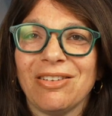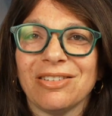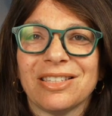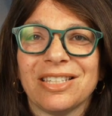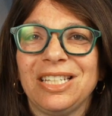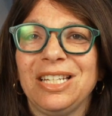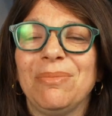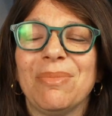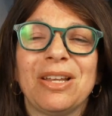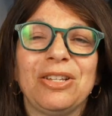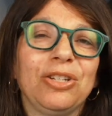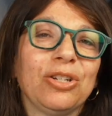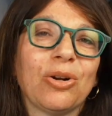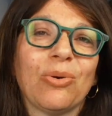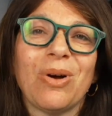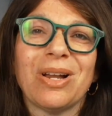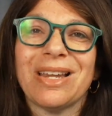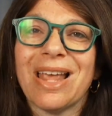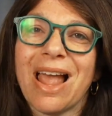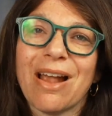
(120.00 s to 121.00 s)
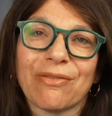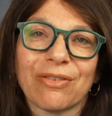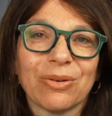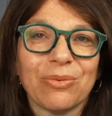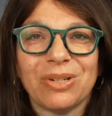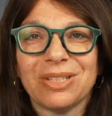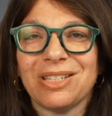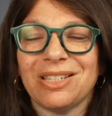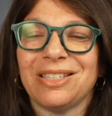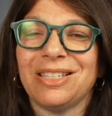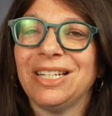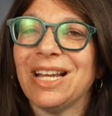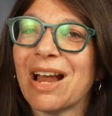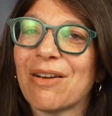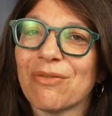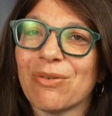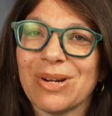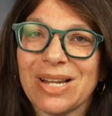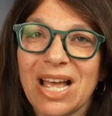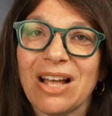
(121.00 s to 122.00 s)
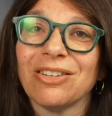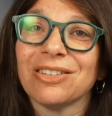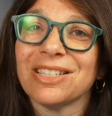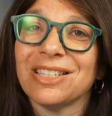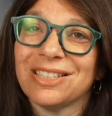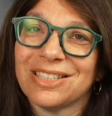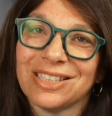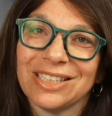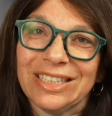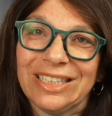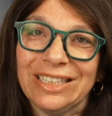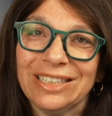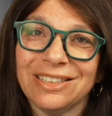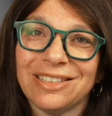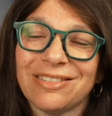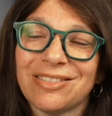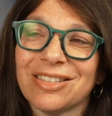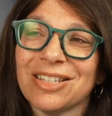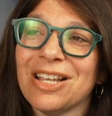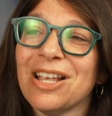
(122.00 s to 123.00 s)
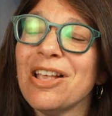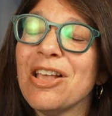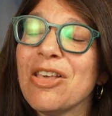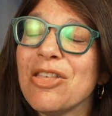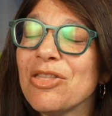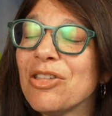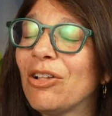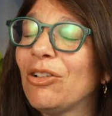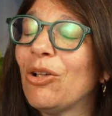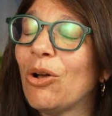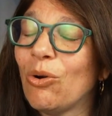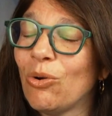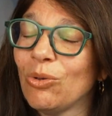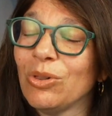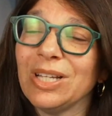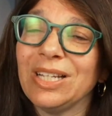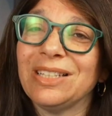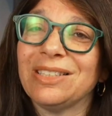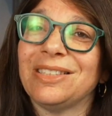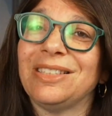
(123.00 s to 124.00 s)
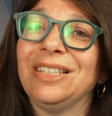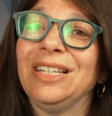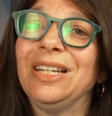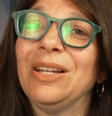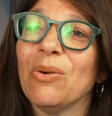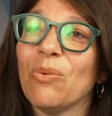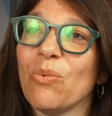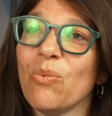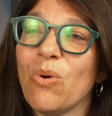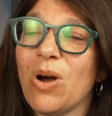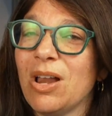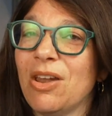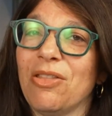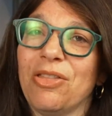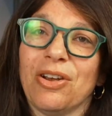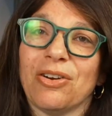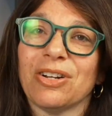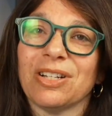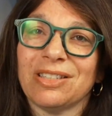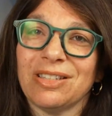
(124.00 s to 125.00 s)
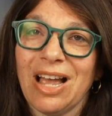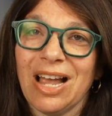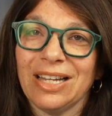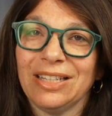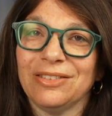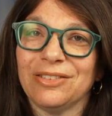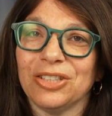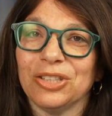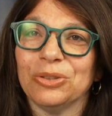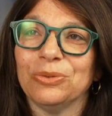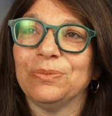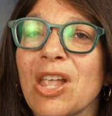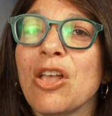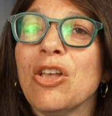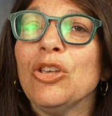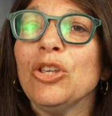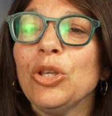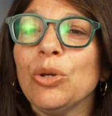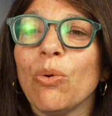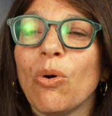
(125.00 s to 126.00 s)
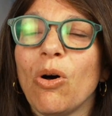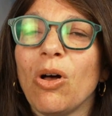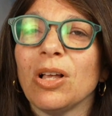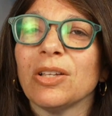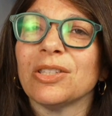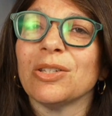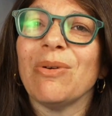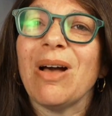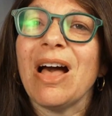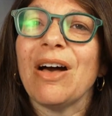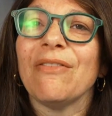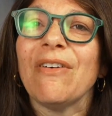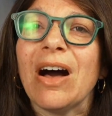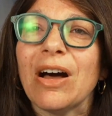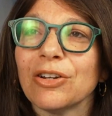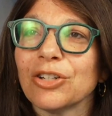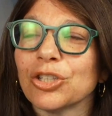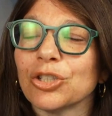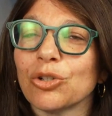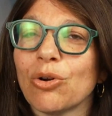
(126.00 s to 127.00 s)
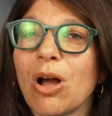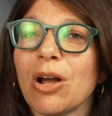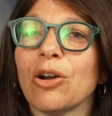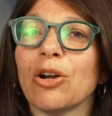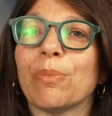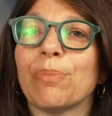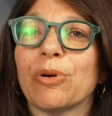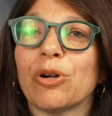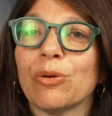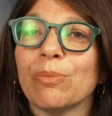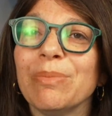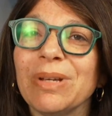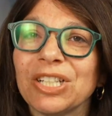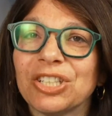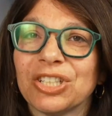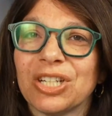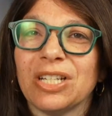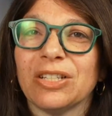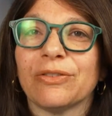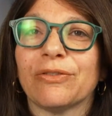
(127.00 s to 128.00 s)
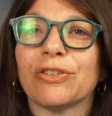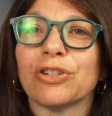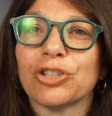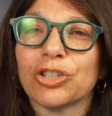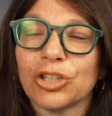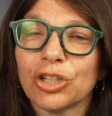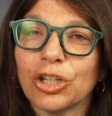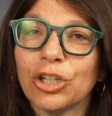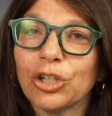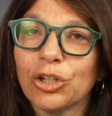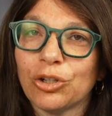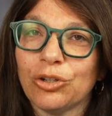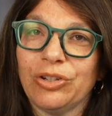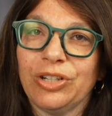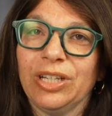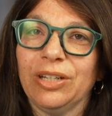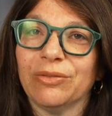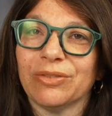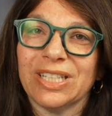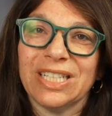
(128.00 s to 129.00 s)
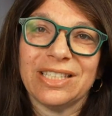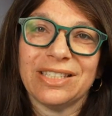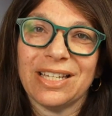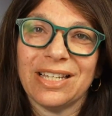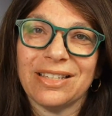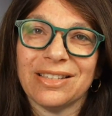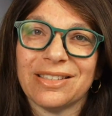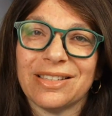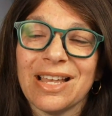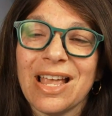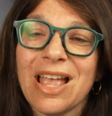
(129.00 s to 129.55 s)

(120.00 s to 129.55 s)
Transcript: team and you don't want everyone to see everyone else's leads. They'll only see what they're assigned to you also have uh, stronger permissions for security reasons